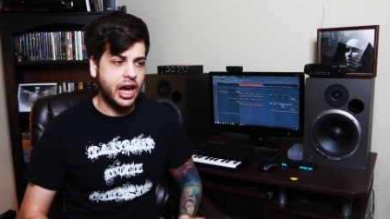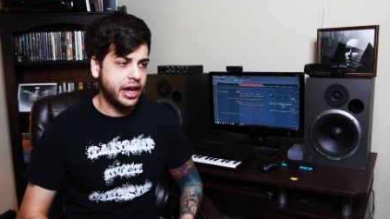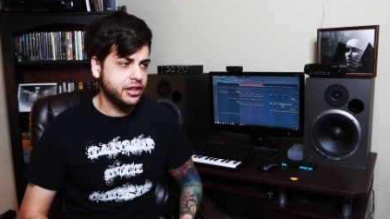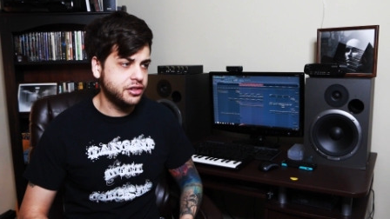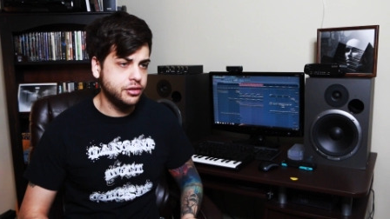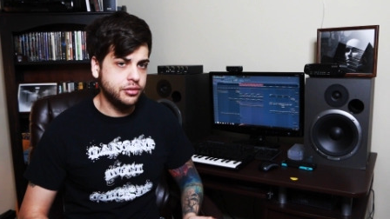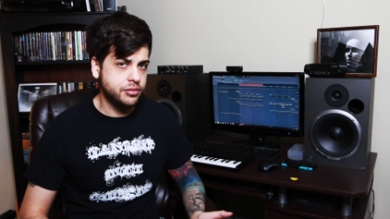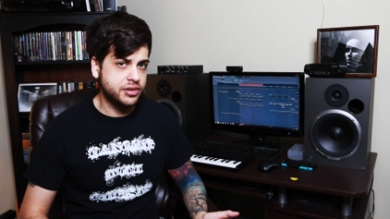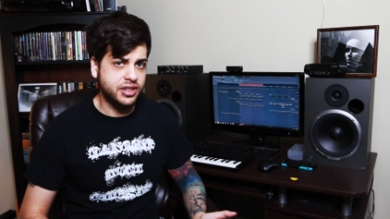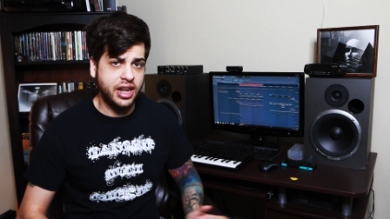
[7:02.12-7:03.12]

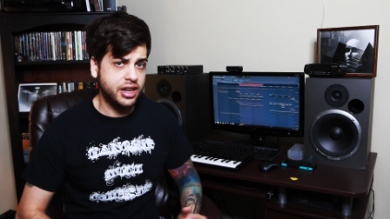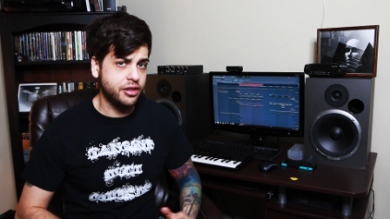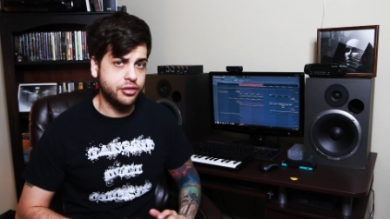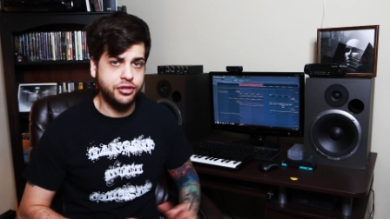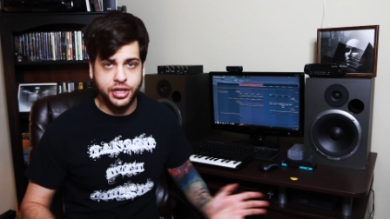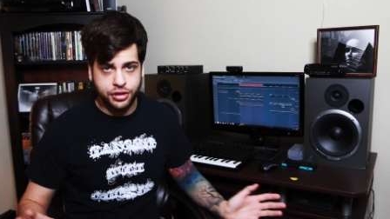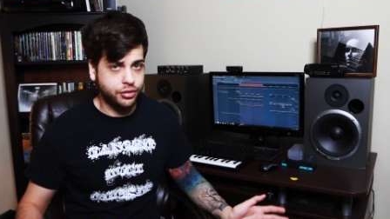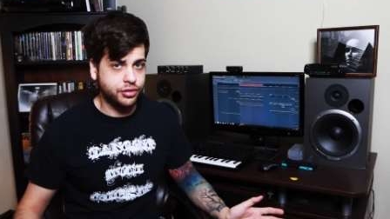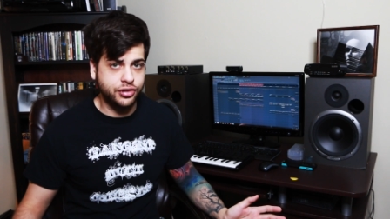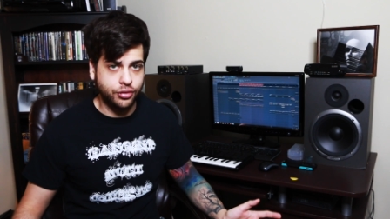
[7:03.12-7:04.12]
iTunes and any other
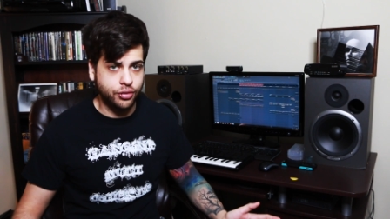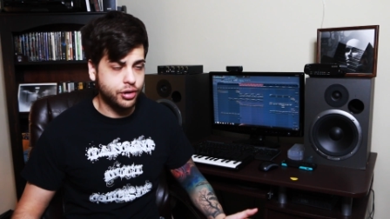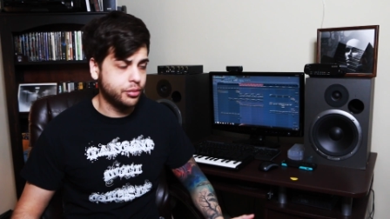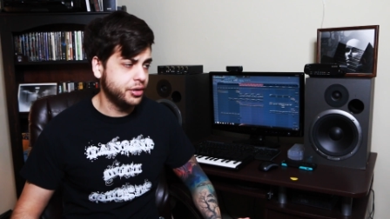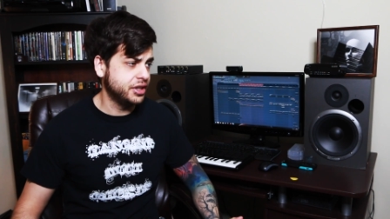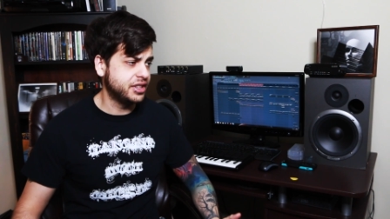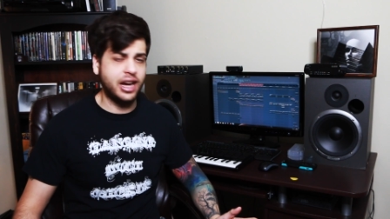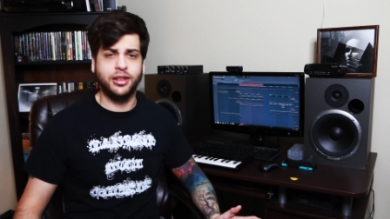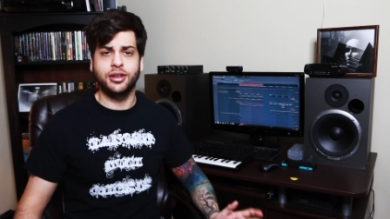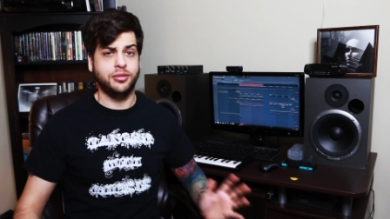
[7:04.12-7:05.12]
digital store where you
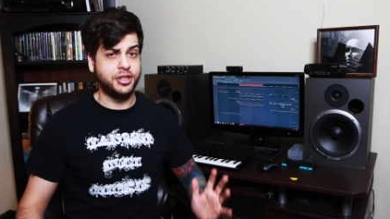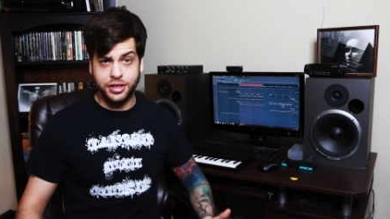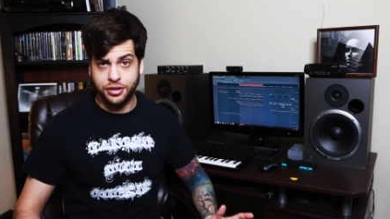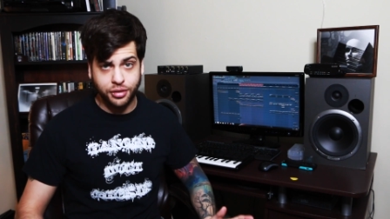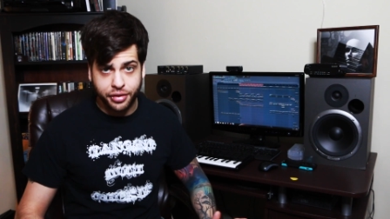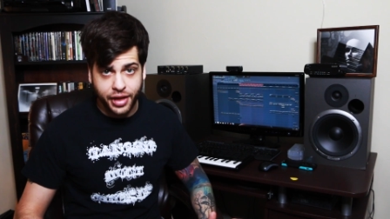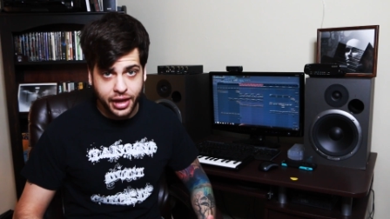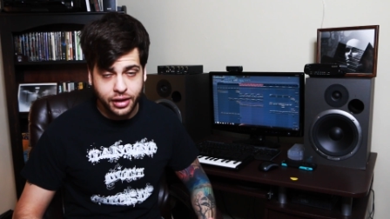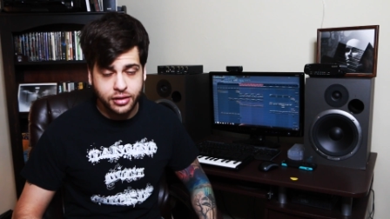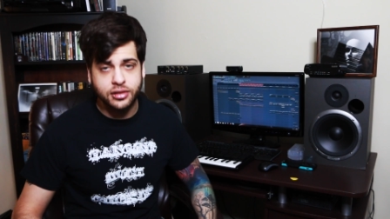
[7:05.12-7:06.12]
download digital
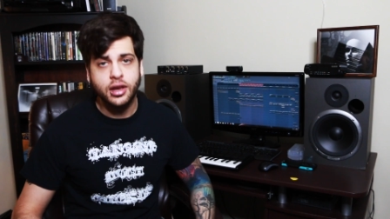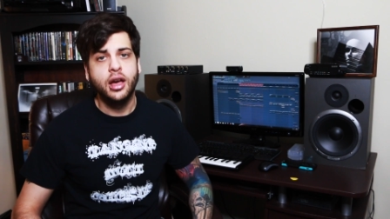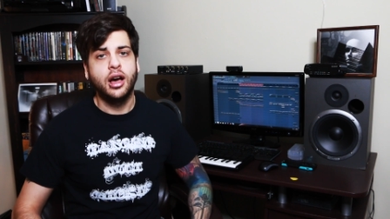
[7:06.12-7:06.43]
things.